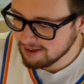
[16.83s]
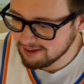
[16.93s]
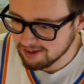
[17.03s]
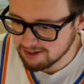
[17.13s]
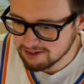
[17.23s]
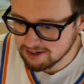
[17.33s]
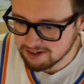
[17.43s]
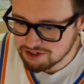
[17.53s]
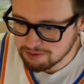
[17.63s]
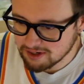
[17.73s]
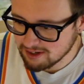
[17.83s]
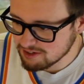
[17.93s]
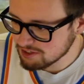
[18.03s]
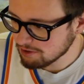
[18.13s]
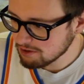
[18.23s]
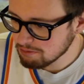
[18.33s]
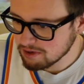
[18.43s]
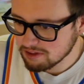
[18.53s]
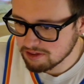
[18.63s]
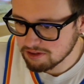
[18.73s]
and I just want to get started
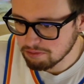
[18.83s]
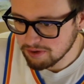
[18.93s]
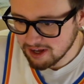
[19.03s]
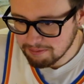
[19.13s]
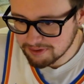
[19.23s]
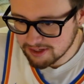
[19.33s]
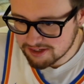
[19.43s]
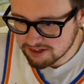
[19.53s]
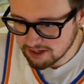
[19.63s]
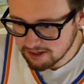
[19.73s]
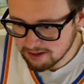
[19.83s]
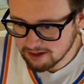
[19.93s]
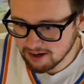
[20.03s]
with what happened last night.